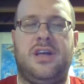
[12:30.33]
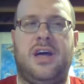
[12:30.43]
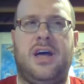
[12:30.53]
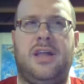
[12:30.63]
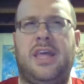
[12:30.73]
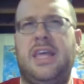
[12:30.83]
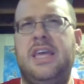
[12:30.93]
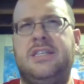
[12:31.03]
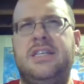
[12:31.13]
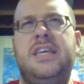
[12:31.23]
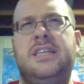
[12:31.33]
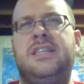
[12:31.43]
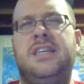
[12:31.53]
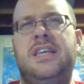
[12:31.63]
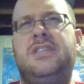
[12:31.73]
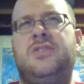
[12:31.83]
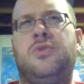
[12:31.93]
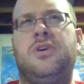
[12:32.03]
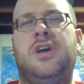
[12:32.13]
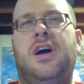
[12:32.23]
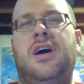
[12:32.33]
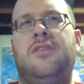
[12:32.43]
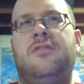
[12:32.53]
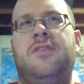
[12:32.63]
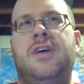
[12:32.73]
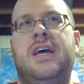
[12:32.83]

to eastward of,